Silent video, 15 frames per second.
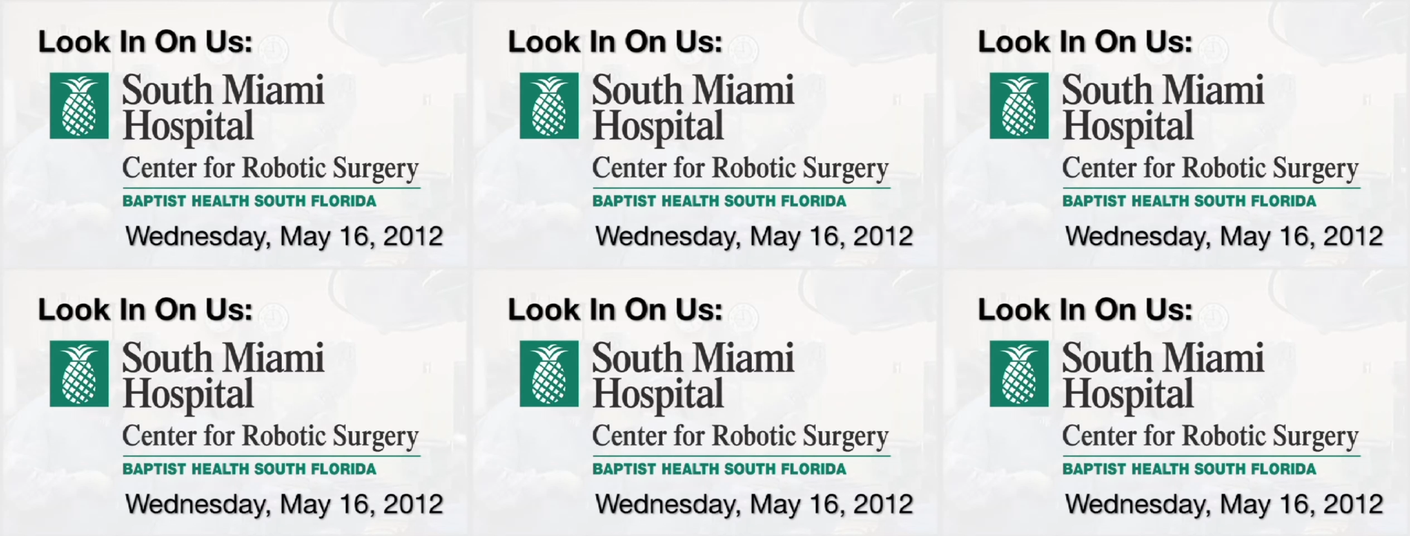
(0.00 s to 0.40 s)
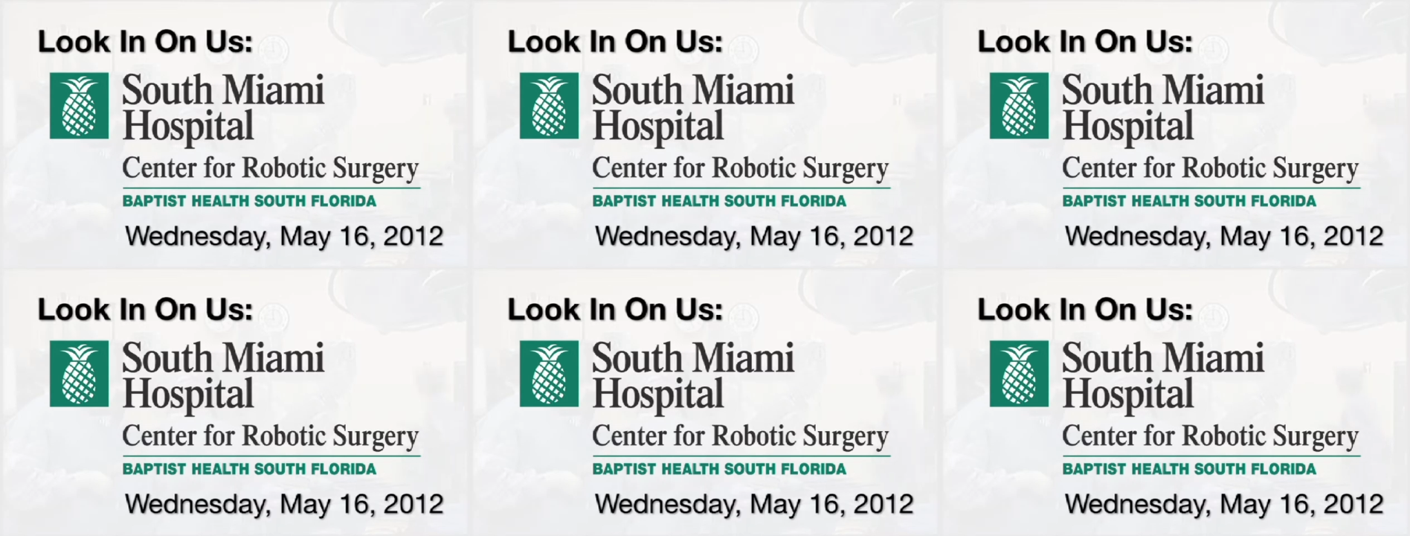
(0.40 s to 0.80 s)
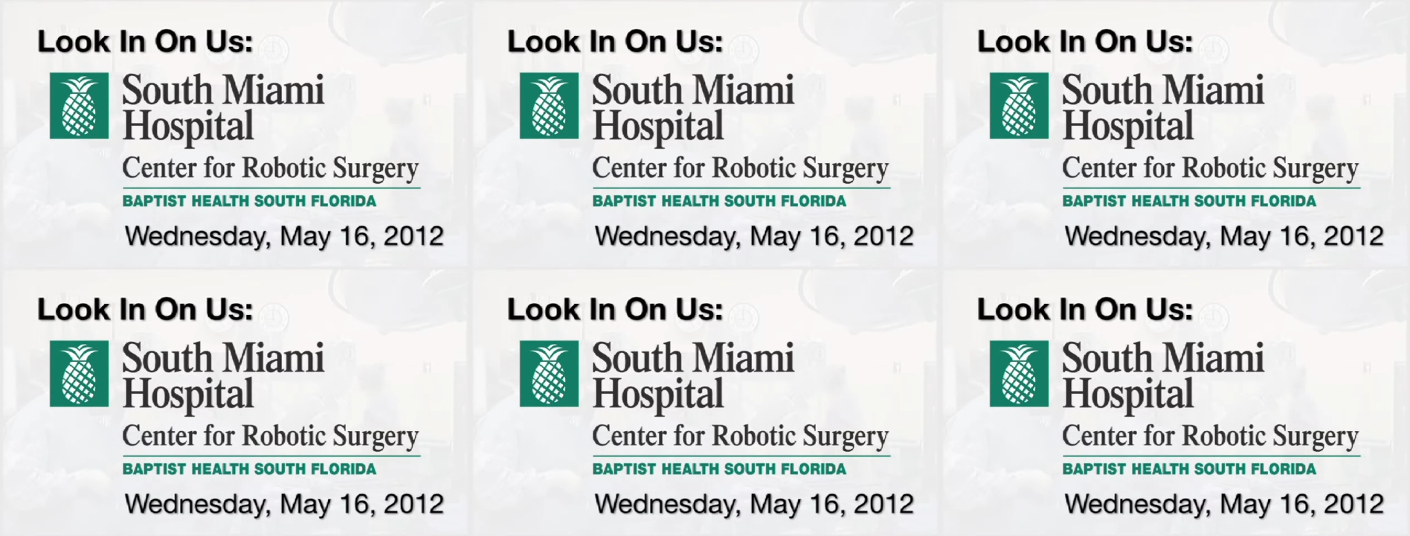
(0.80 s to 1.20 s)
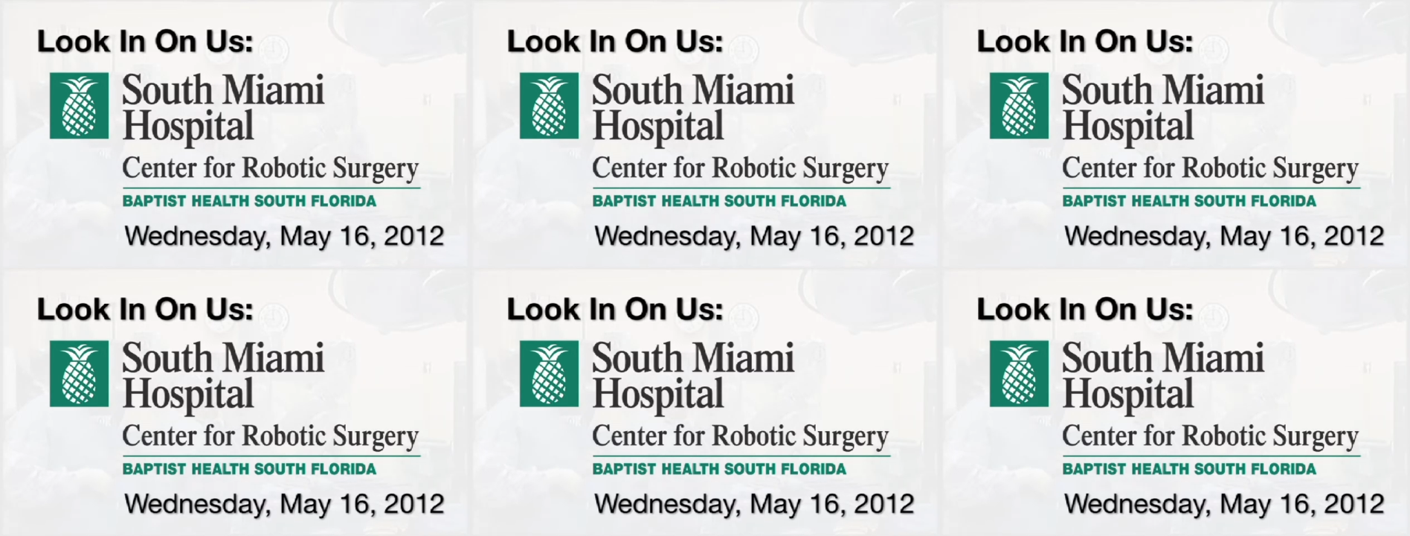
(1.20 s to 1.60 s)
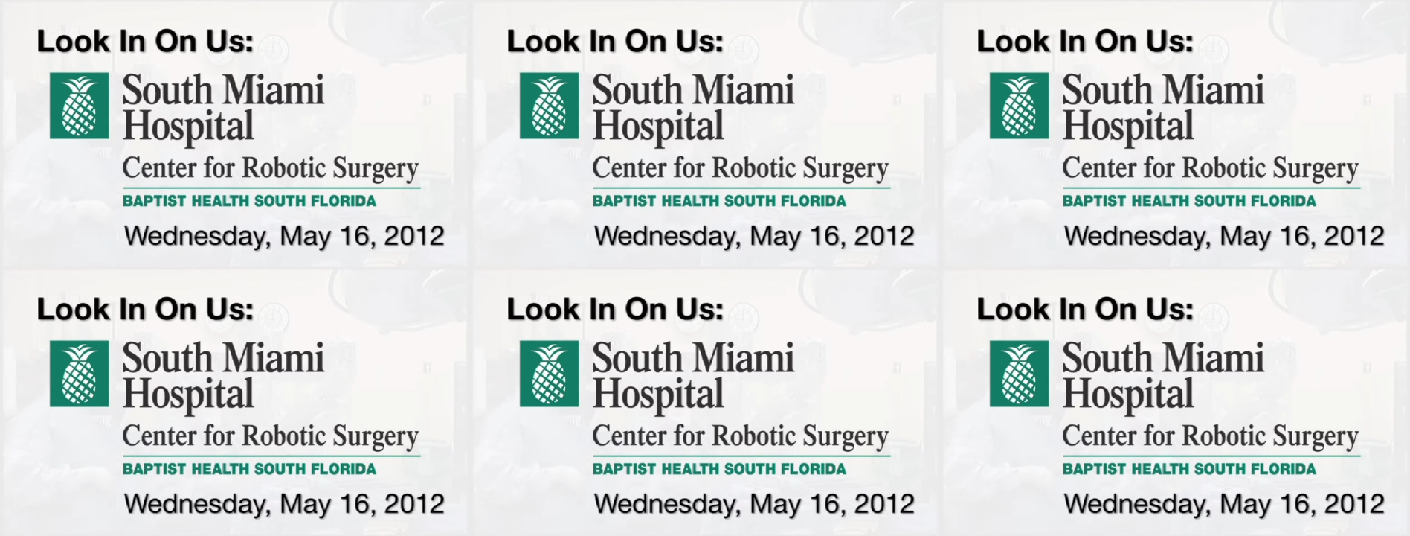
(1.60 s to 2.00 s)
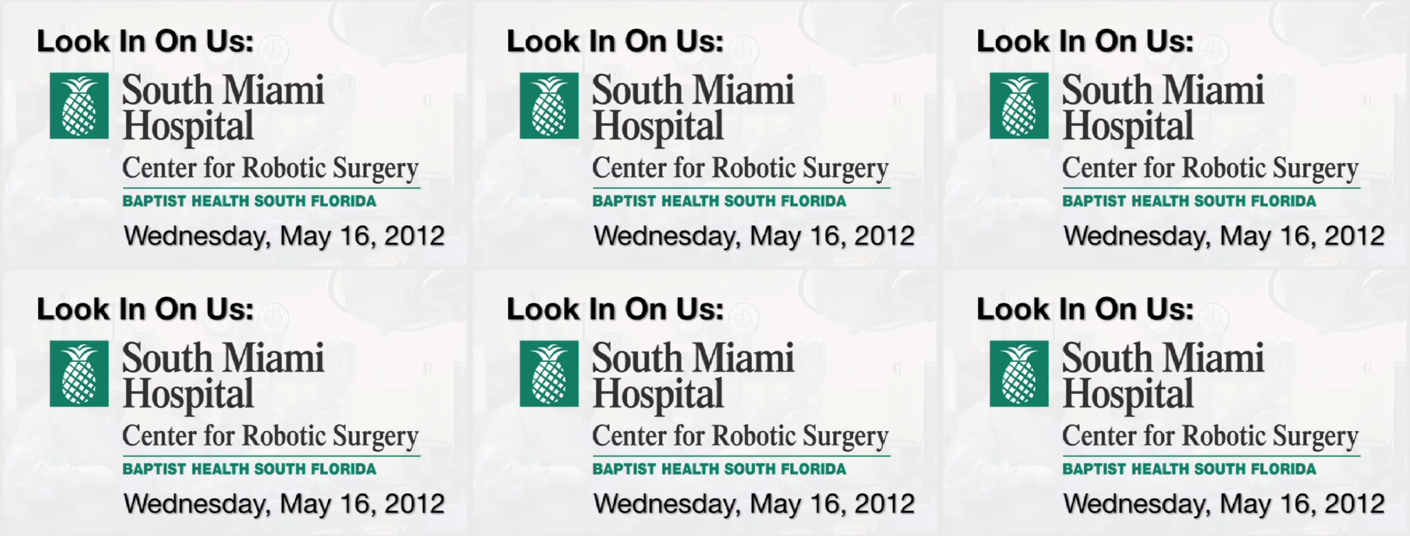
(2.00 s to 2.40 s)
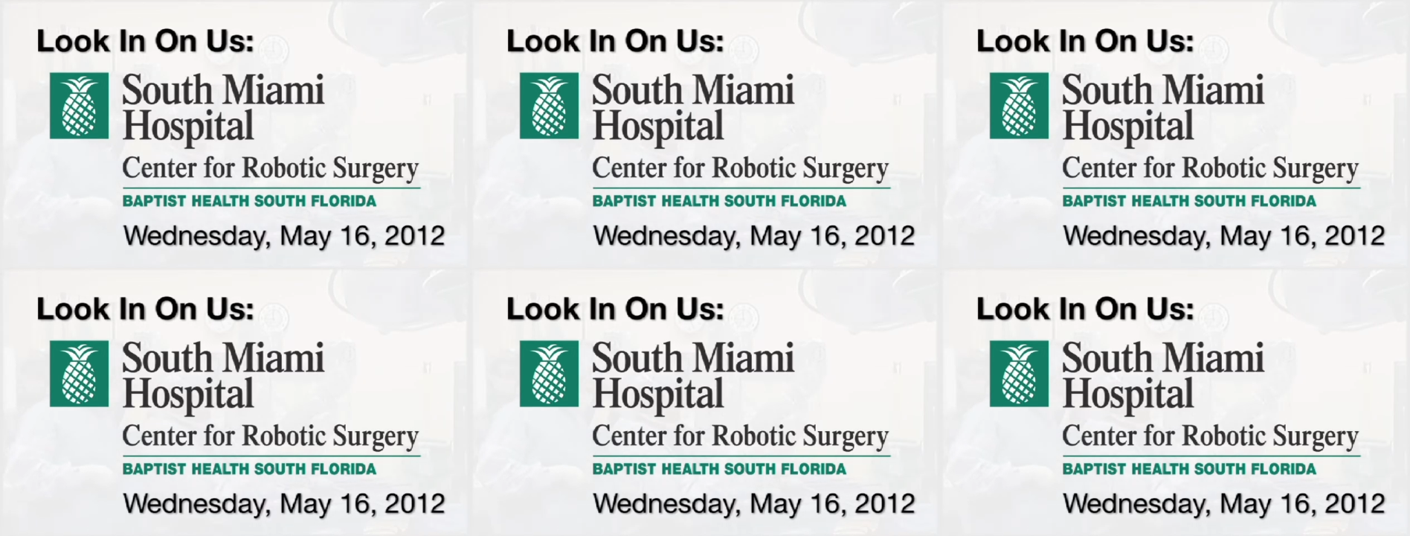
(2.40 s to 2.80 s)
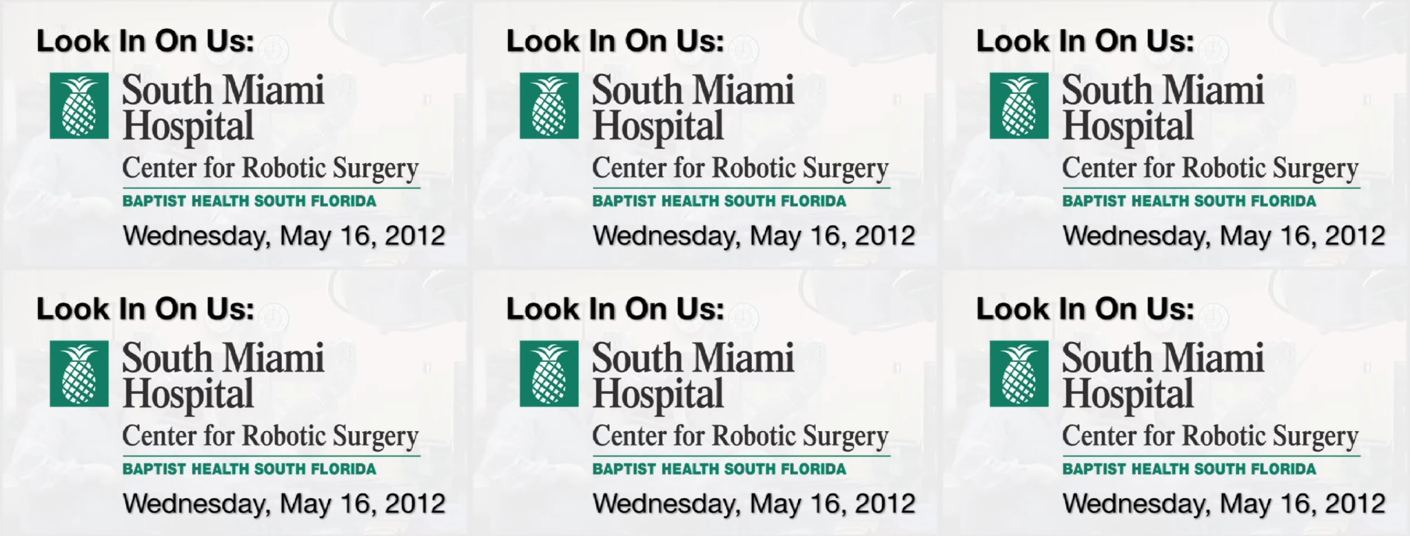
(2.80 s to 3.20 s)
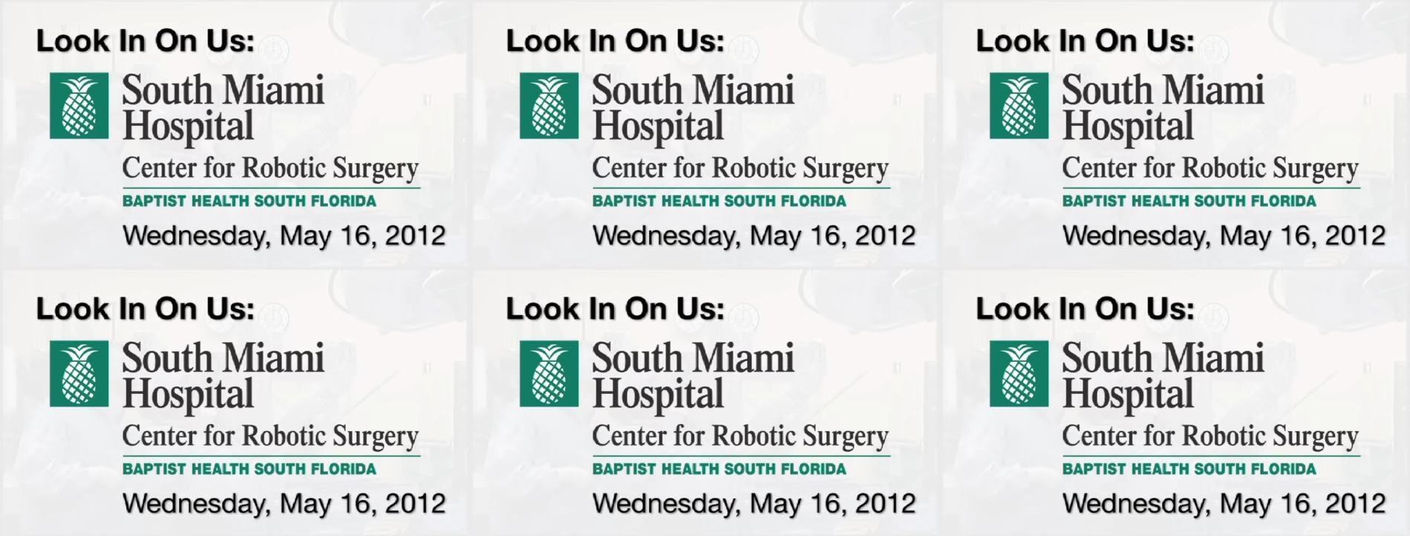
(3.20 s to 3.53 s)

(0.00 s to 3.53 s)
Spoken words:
No face is visible, so there are no lips to read.